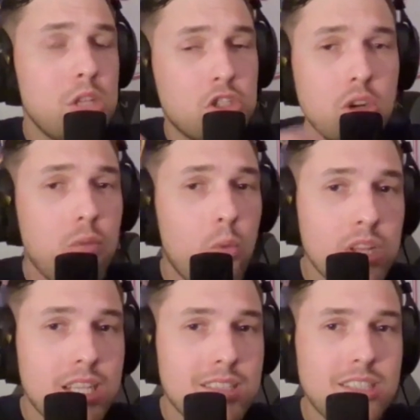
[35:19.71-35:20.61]
They should have
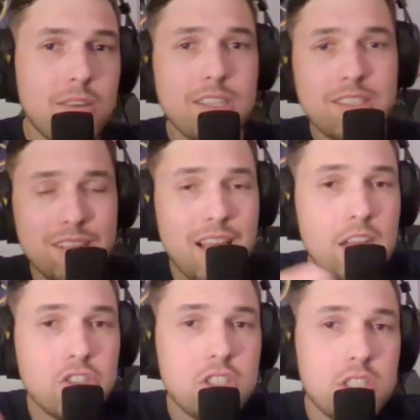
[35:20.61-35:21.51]
won that series." And
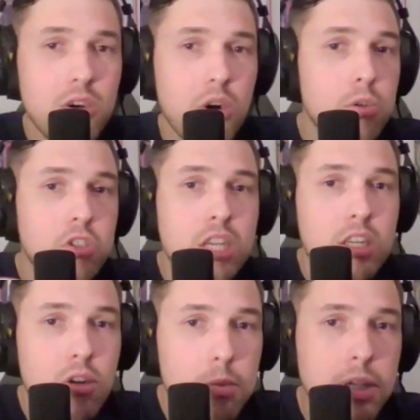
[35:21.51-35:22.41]
last year, OG
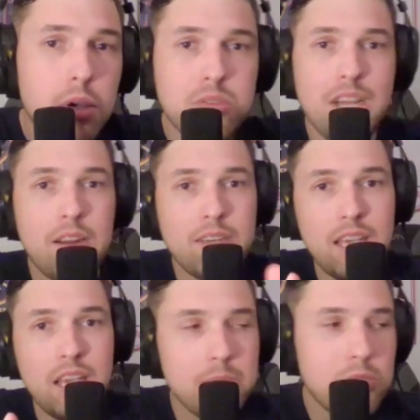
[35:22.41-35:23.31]
Anunoby goes down in
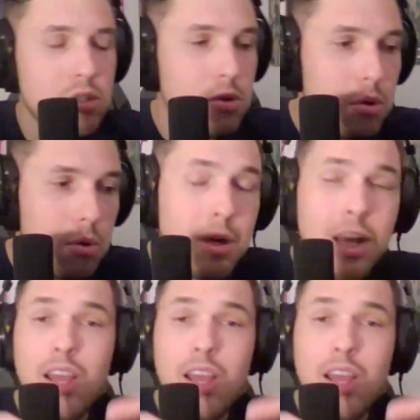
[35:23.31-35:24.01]
game two.